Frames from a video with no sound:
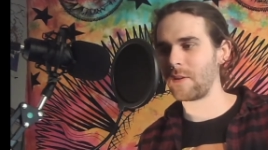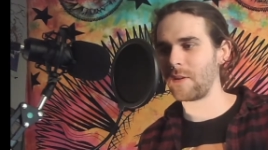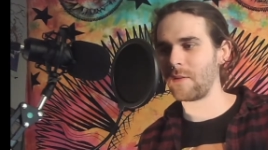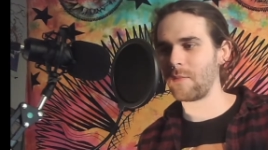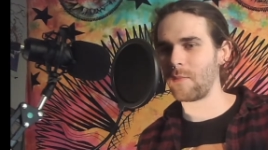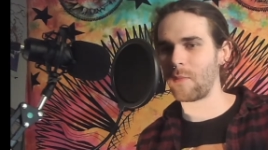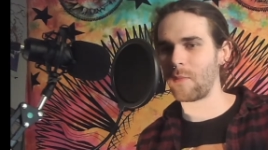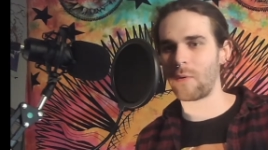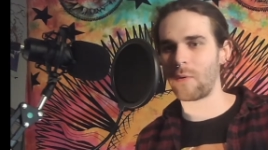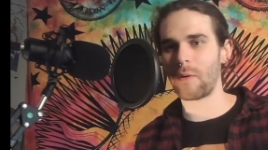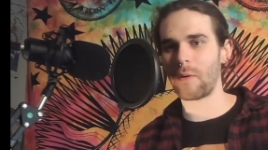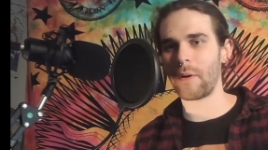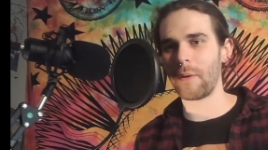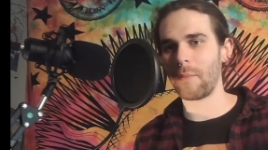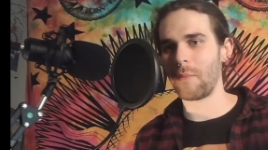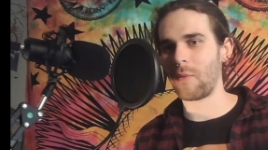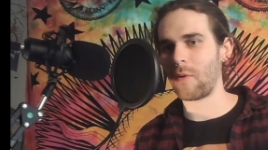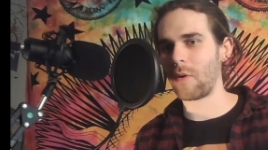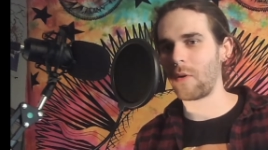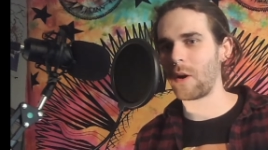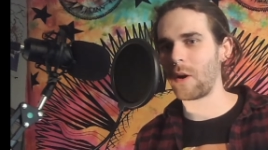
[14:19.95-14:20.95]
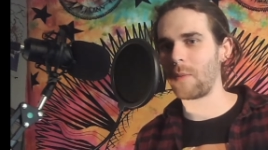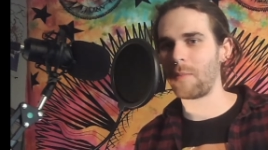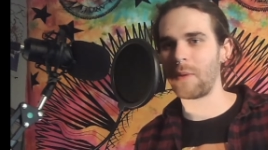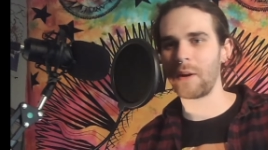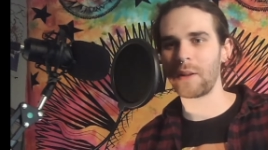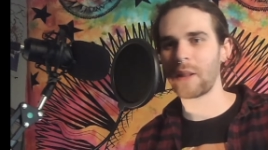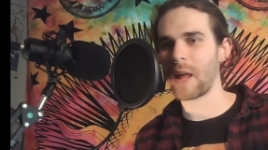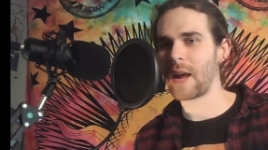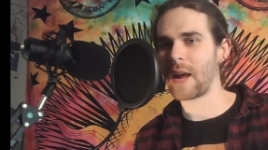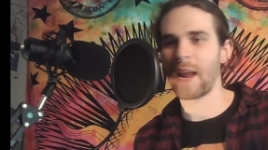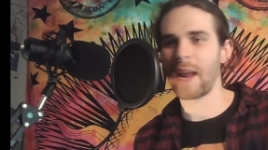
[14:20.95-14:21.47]
more and more, but
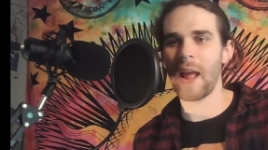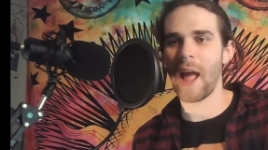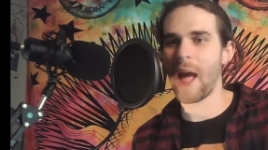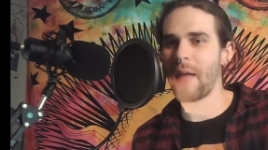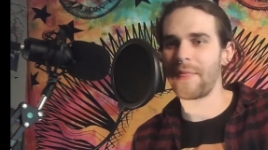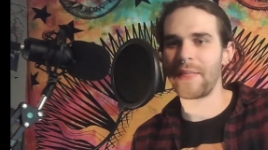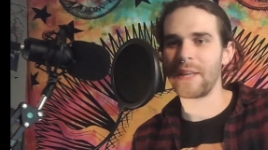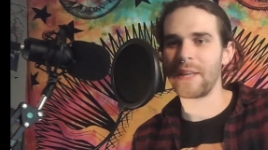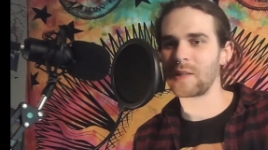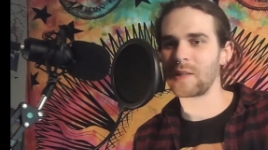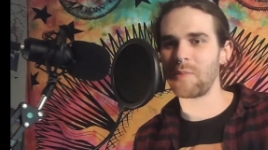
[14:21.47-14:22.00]
like at this